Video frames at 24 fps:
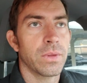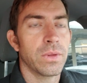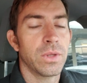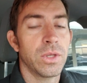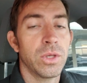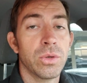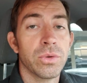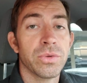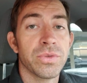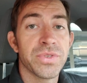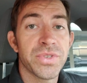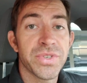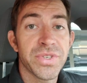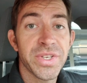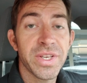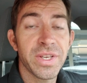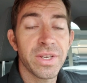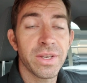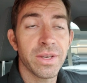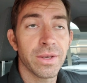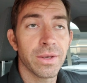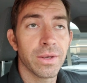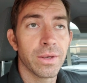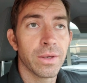you'll
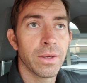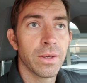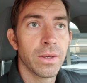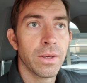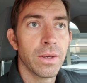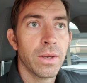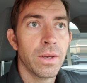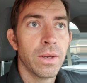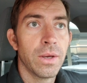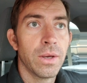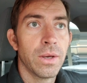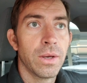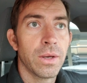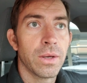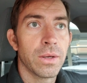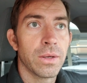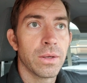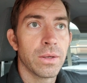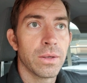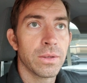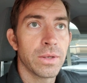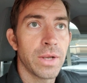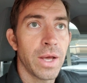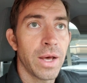see
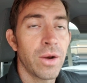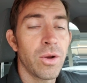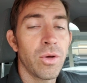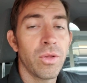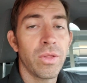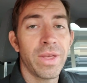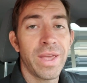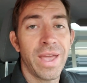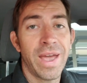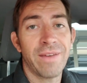not only